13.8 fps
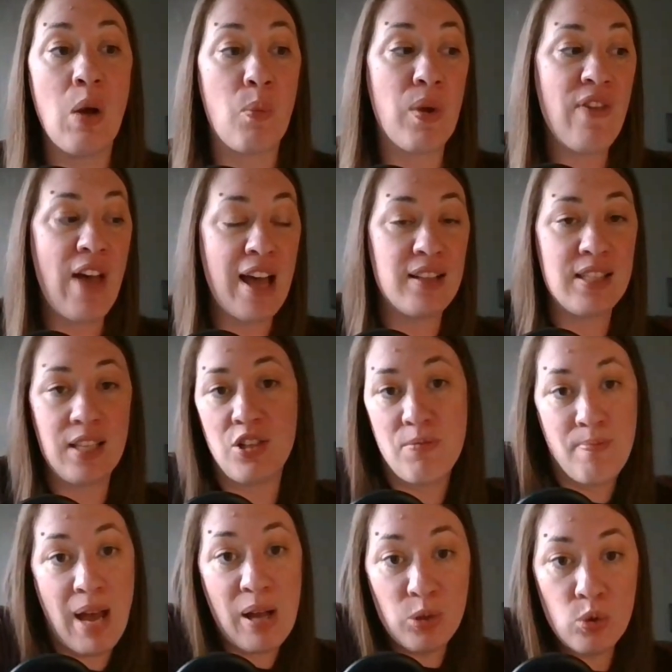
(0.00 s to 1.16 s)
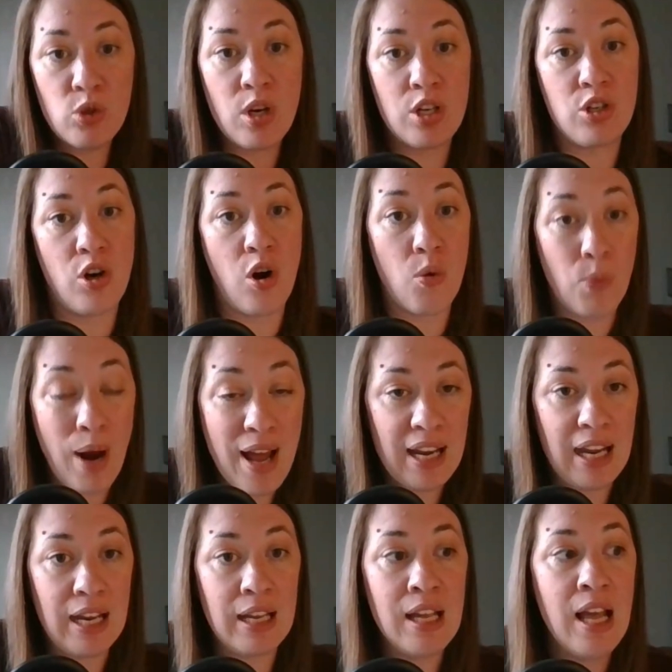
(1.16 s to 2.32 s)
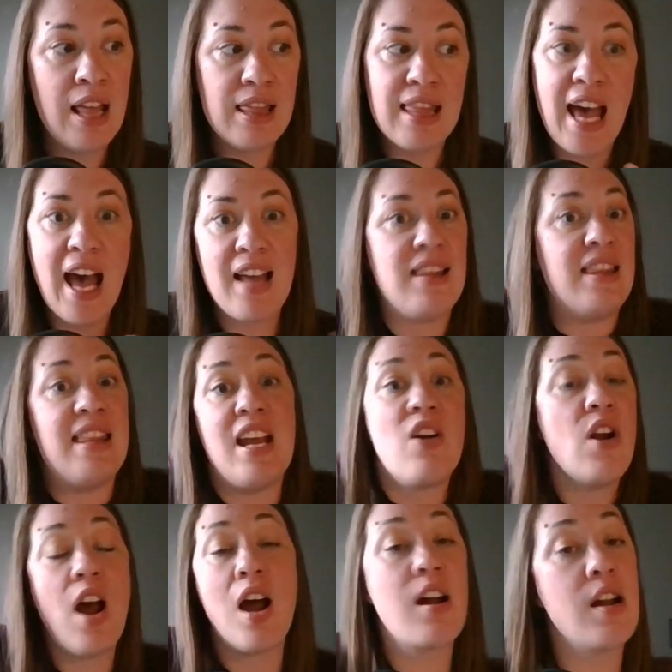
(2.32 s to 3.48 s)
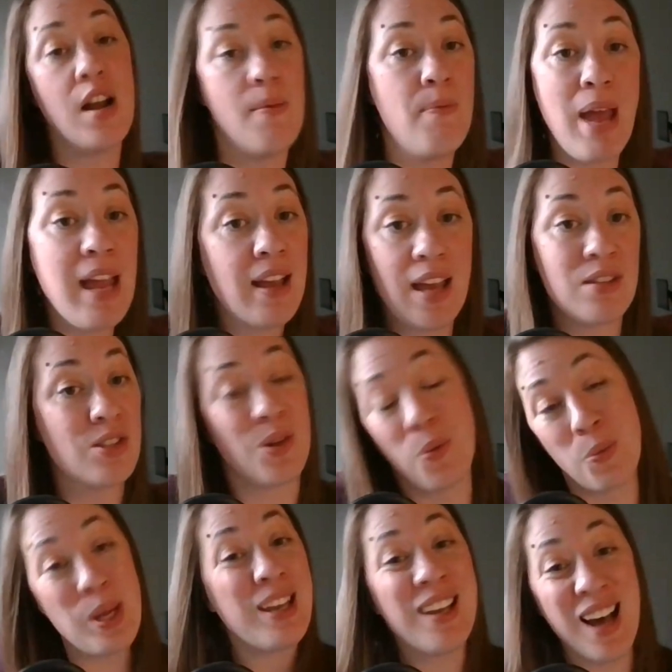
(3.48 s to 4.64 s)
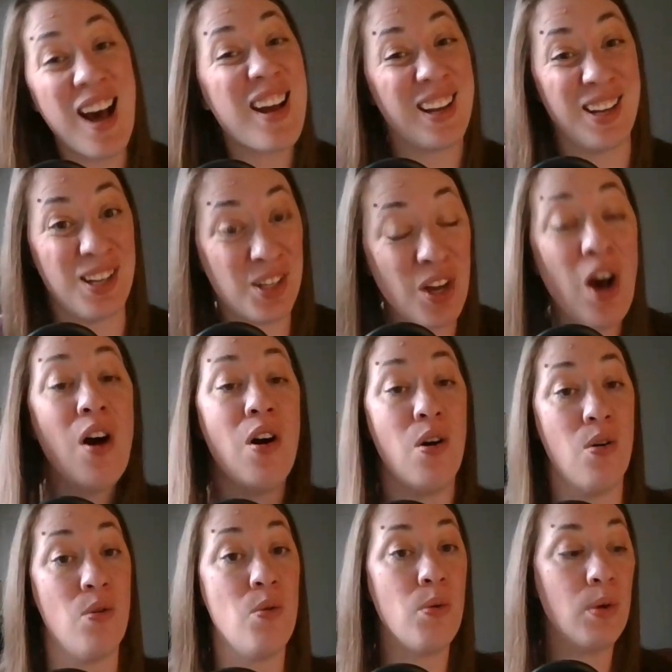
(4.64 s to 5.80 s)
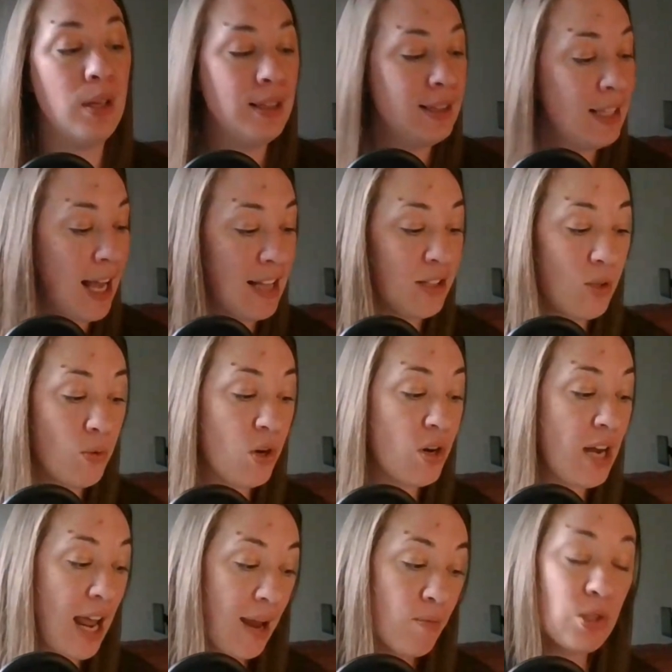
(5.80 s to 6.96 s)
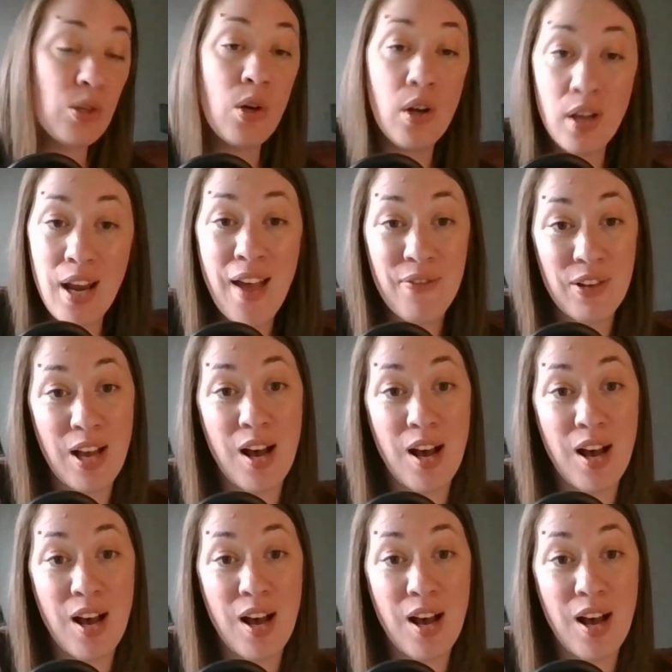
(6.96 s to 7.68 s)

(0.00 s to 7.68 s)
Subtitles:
We've had such malnutrition already that they're not going to make it, so we got to go. And so their names could have